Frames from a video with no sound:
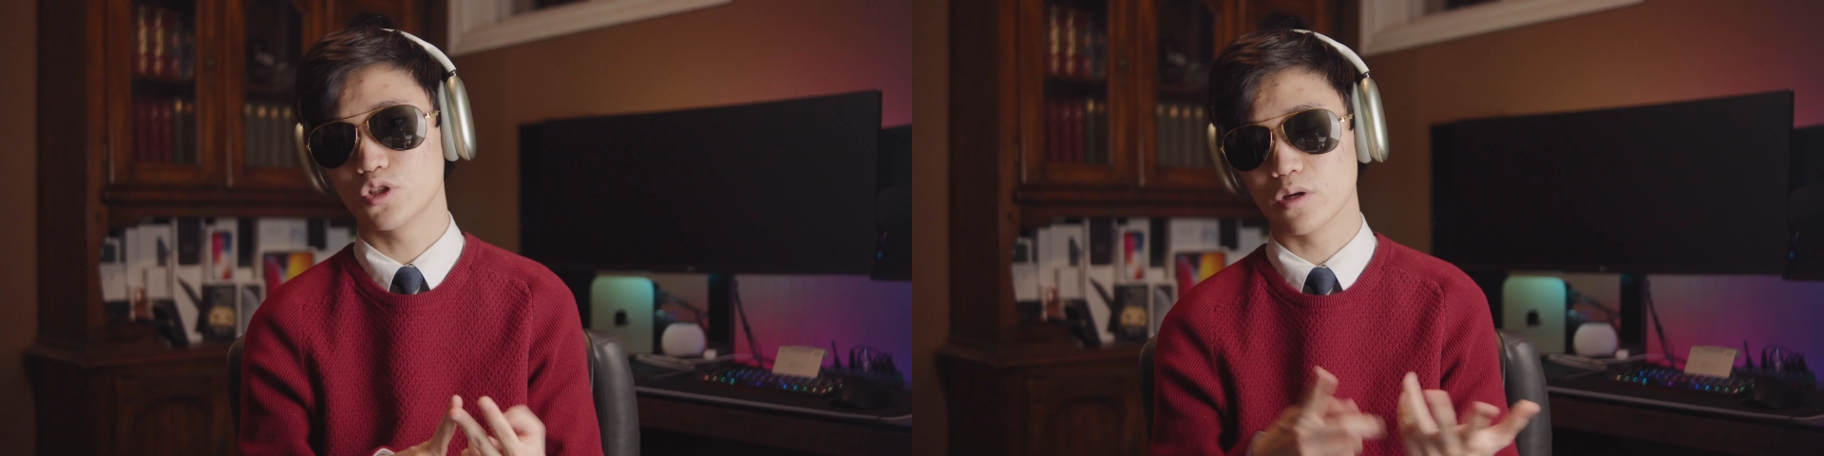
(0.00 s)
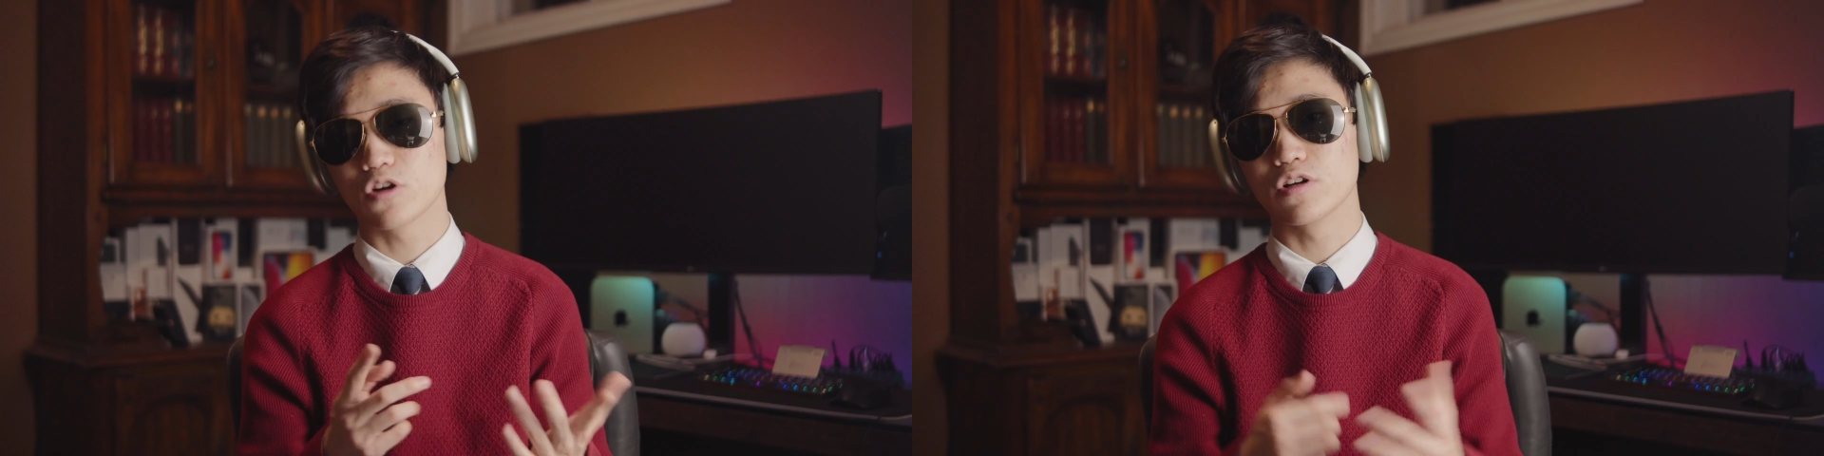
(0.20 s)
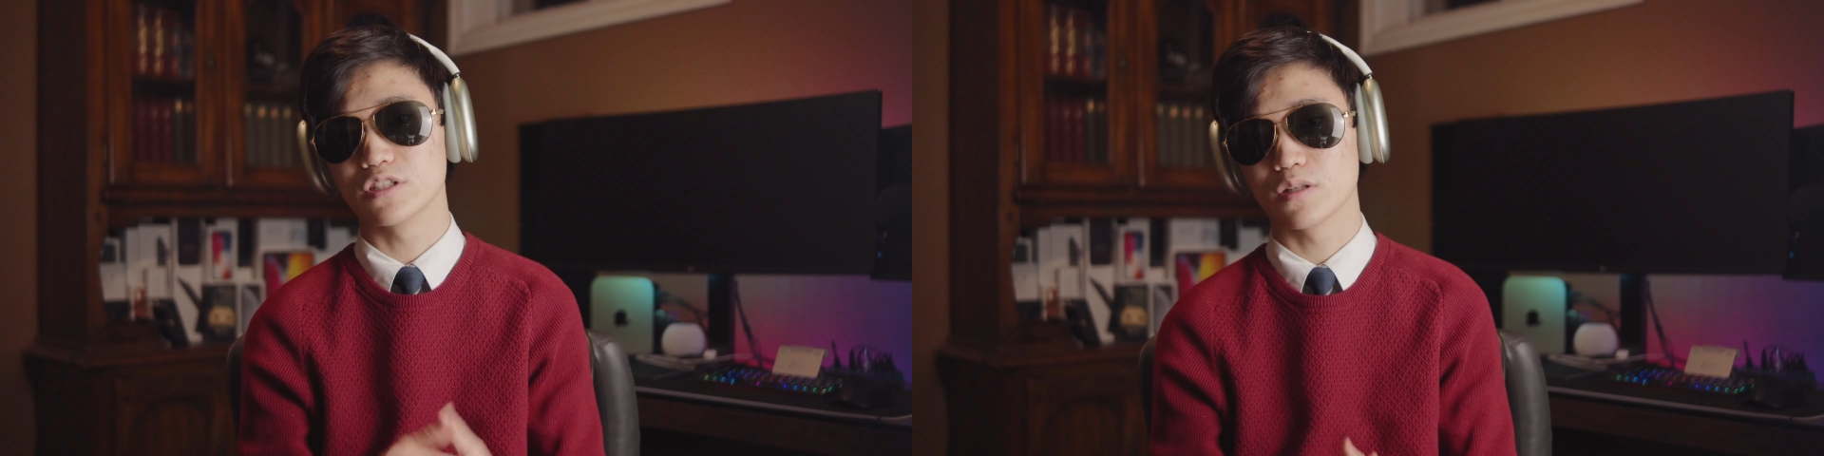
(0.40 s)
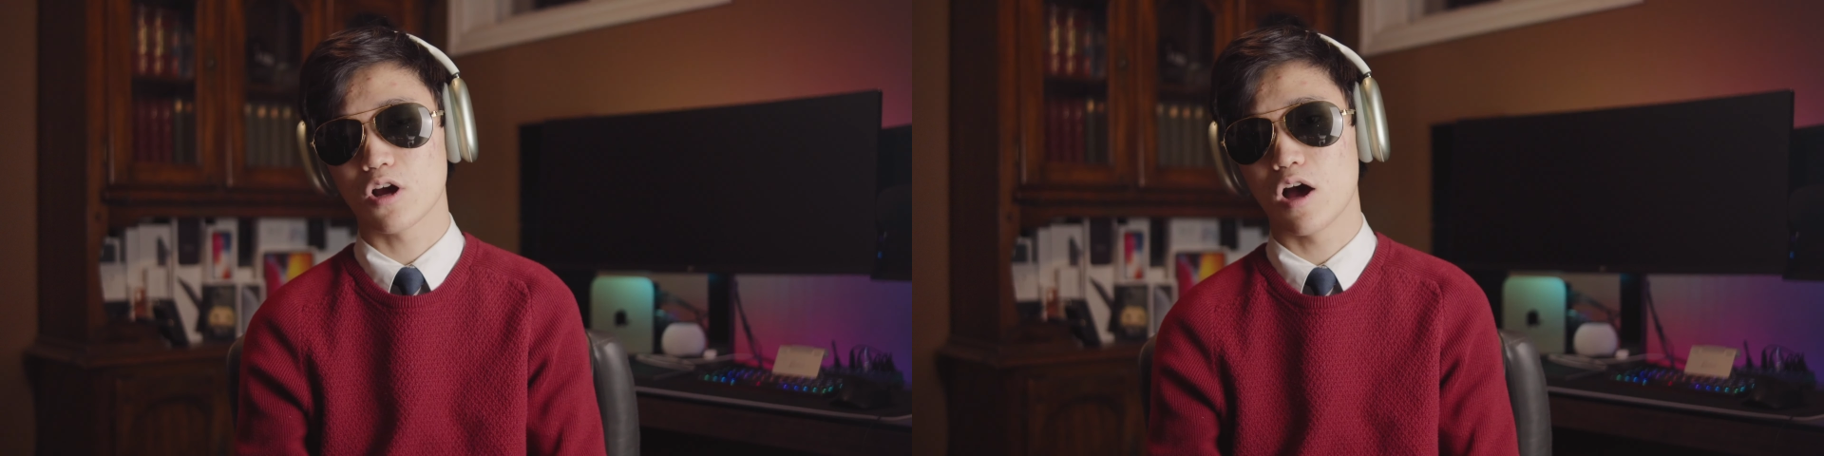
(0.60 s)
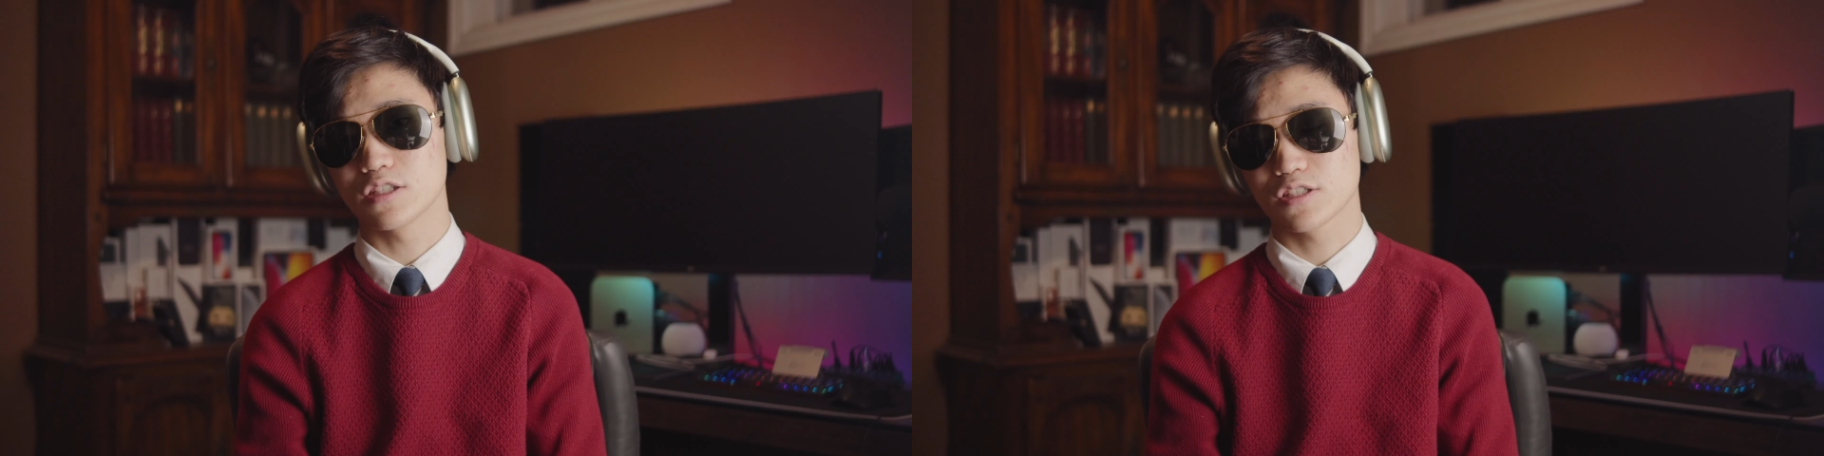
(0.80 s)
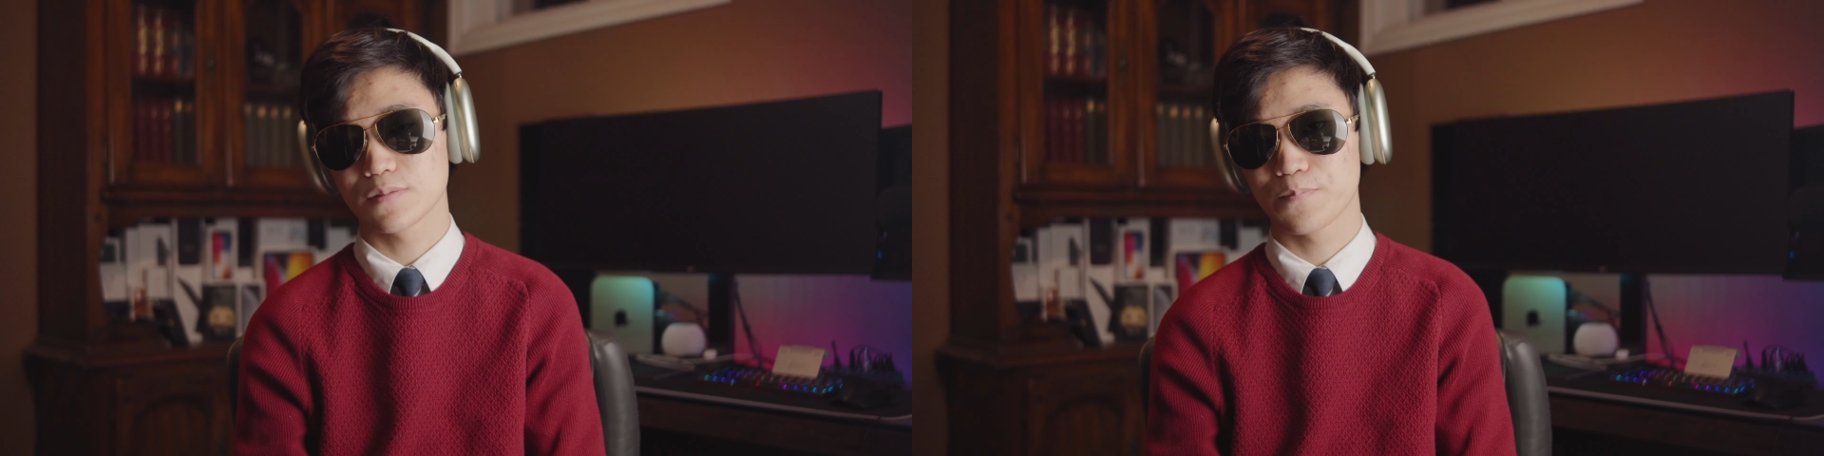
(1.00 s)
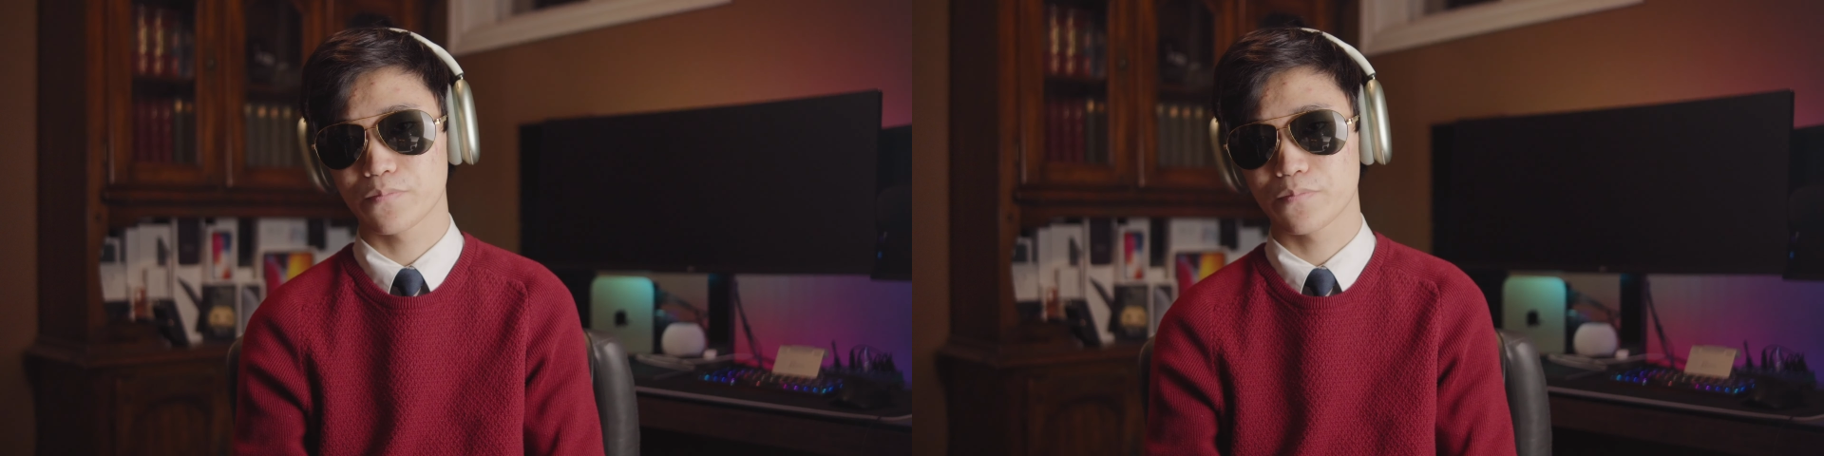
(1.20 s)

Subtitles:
to increase the cost.